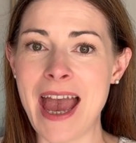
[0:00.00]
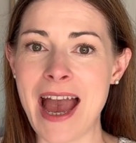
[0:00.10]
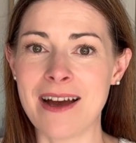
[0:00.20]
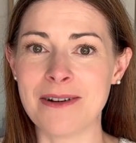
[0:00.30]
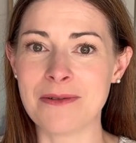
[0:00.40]

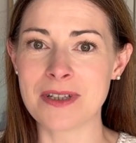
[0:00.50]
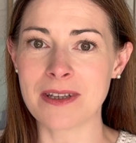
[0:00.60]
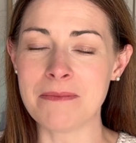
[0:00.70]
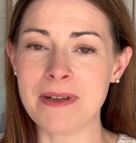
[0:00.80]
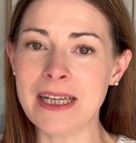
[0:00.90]
out
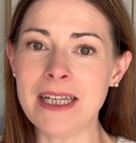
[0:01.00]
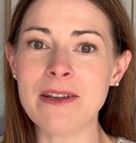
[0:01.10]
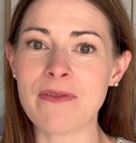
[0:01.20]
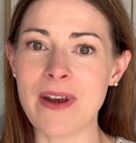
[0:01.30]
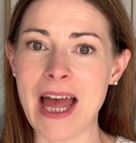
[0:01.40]
completely
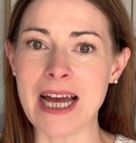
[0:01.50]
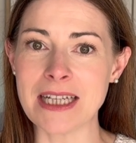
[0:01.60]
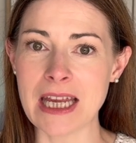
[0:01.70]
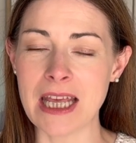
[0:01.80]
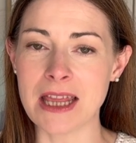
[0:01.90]
flat
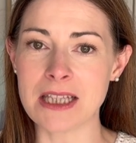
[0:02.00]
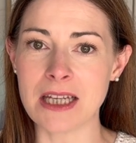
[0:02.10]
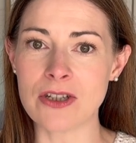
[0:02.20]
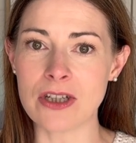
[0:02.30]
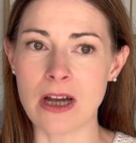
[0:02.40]
in the
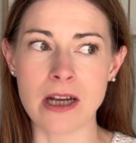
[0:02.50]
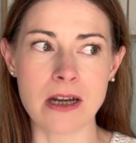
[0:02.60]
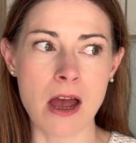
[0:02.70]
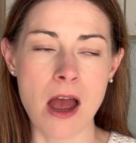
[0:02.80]
sunshine.